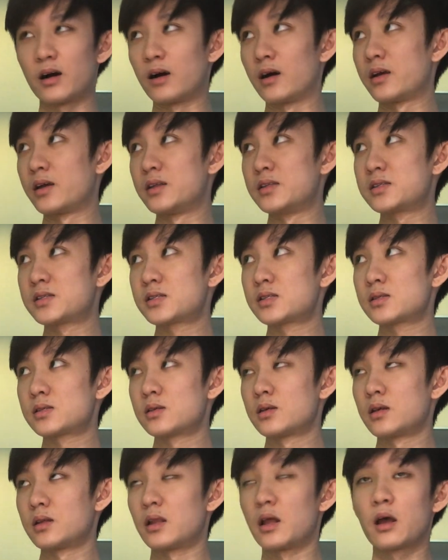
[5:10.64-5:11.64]
it's
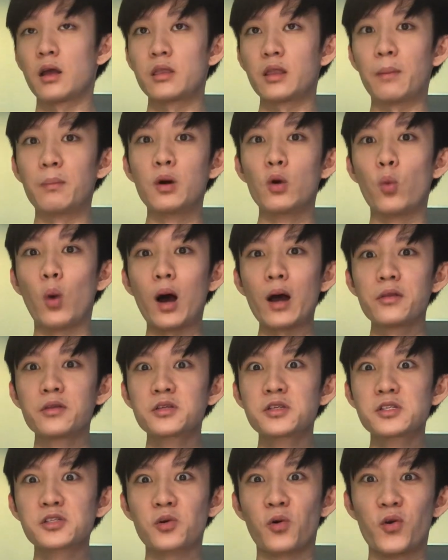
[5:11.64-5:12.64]
number one
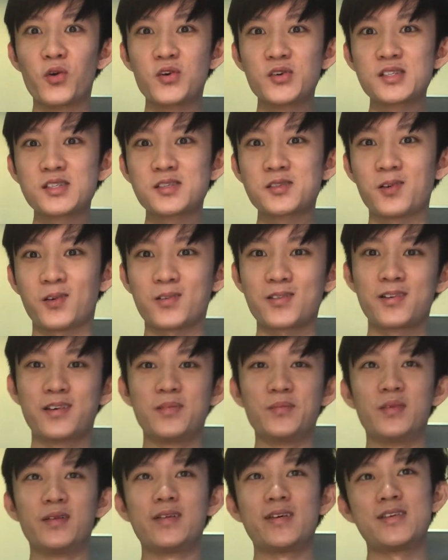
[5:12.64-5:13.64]
scoliosis doctor in
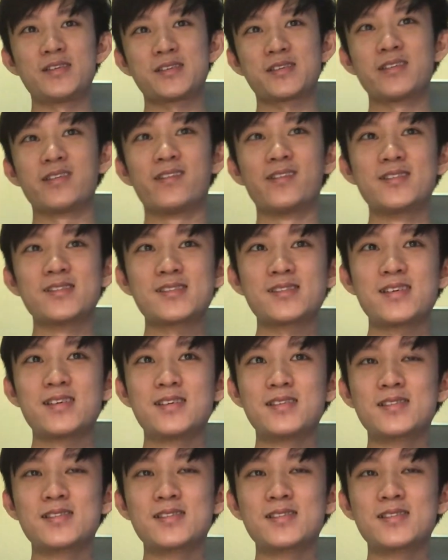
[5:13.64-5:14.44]
Malaysia, honestly.